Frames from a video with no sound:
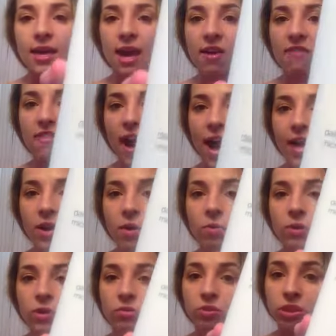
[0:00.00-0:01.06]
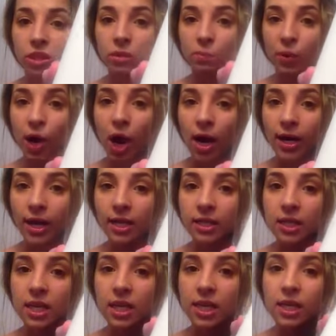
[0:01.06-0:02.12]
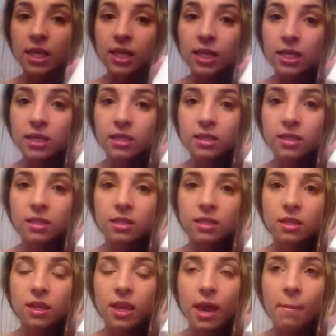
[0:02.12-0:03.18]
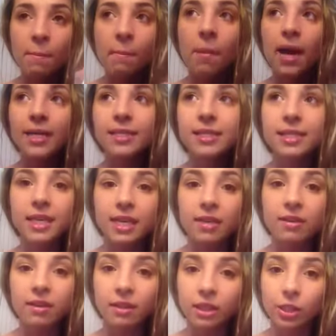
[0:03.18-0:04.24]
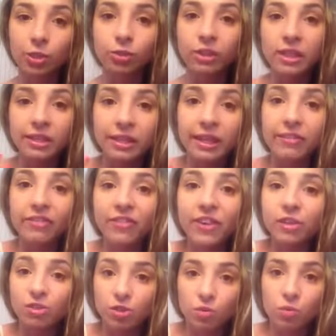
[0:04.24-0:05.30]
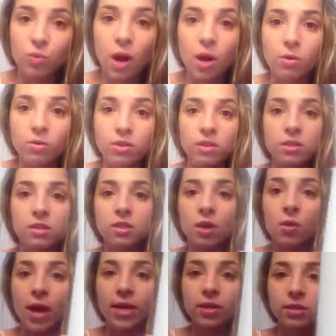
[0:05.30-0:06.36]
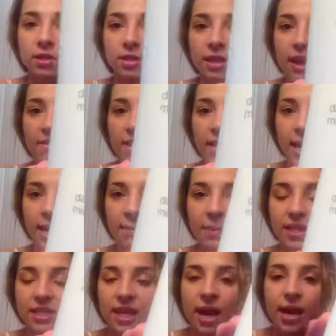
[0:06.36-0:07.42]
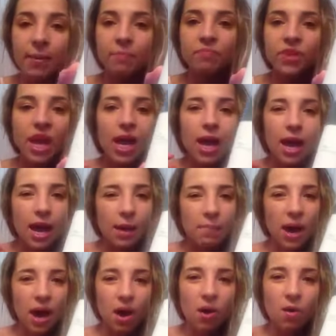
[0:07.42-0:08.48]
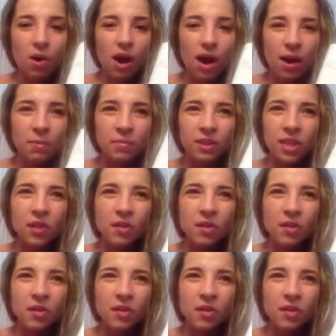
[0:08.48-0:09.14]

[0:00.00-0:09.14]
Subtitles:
If I don't use this product, it is, my skin literally, like, feels gross. So I use this every night at bedtime, about kind